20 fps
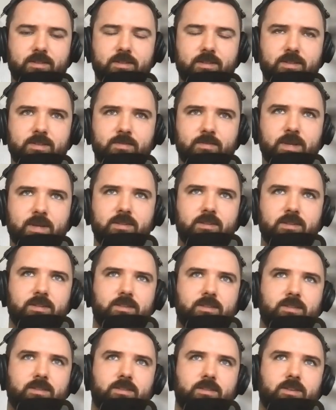Especially
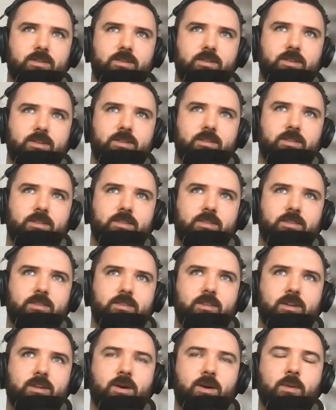considering
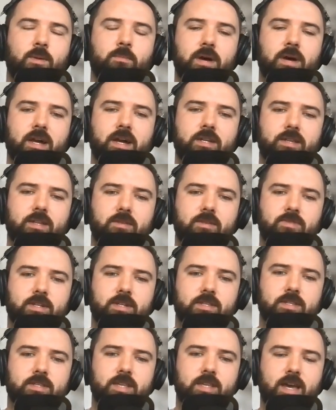the comeback
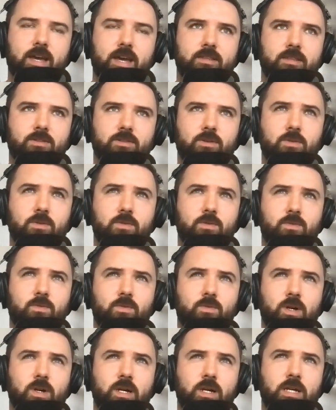Netflix has had. So
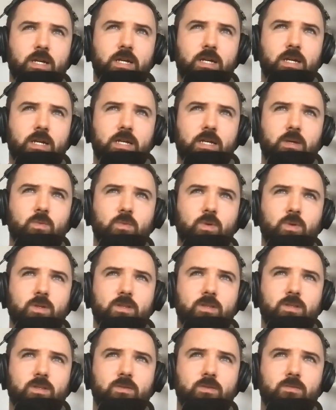it
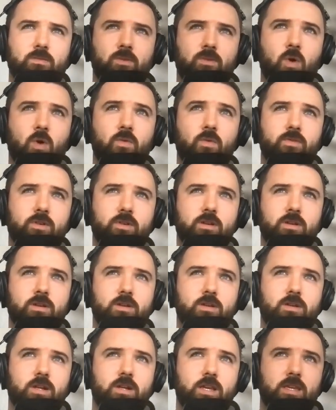was
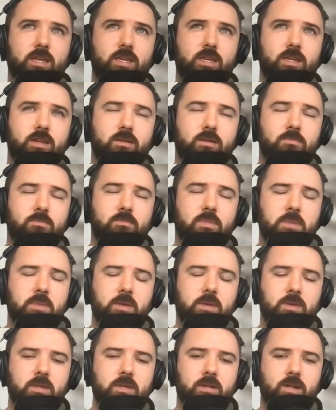over a year,
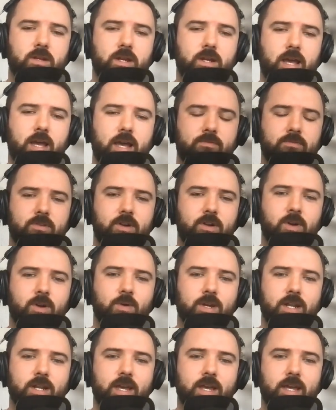maybe a year and a half ago,
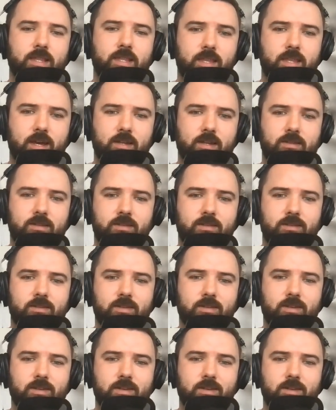where it had that
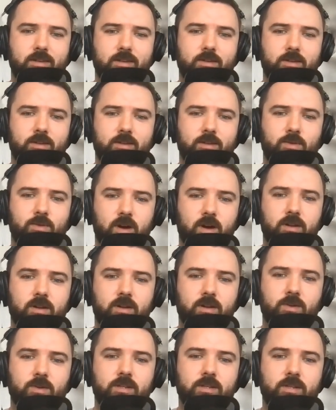quarter
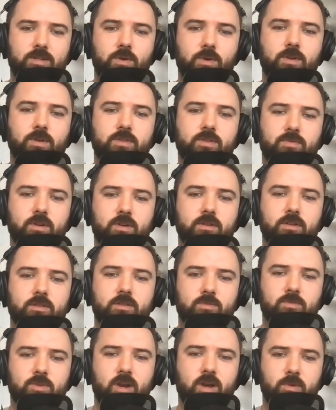where it showed its first
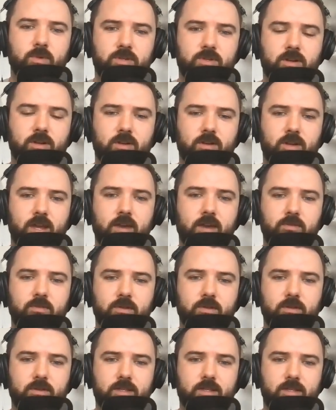subscriber churn ever,
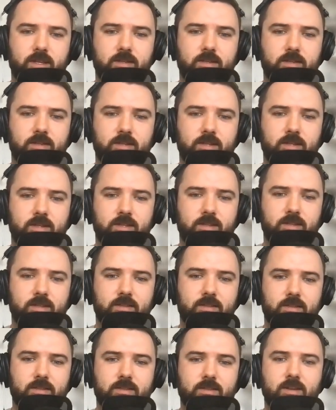essentially, and the stock